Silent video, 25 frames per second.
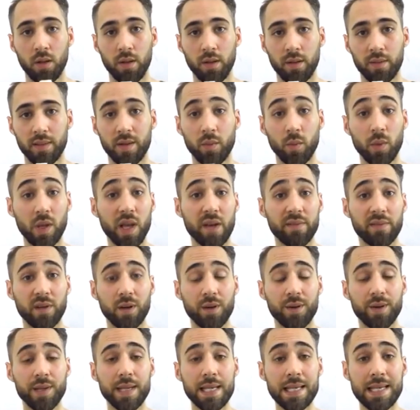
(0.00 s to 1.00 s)
Then we have
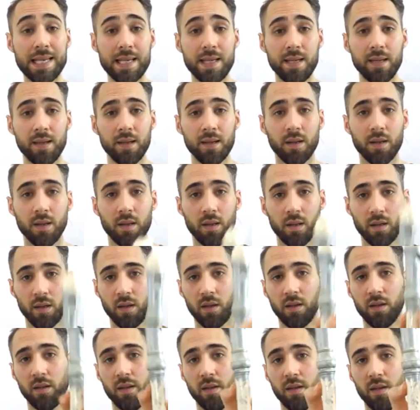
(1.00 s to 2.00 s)
our E,
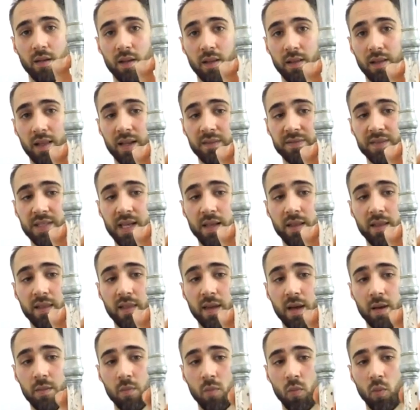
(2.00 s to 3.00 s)
left hand
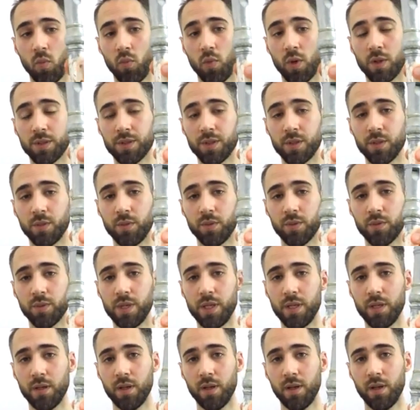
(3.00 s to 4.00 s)
thumb, 1, 2,
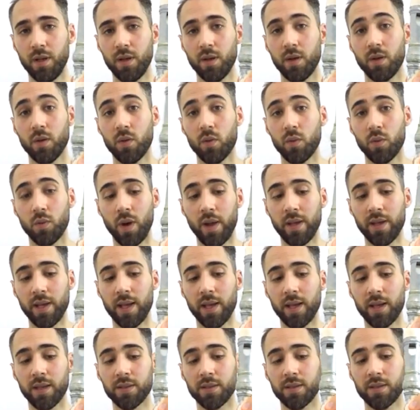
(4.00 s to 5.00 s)
3, right
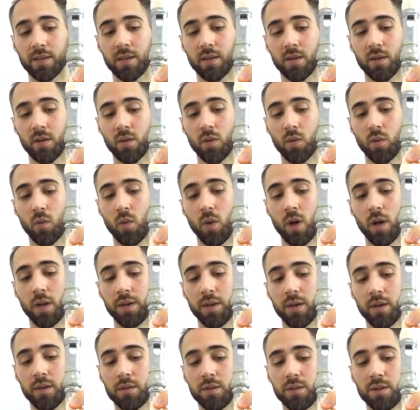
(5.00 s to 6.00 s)
hand, 1,
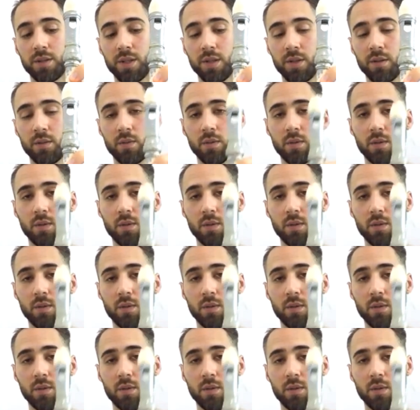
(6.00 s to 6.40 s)
2.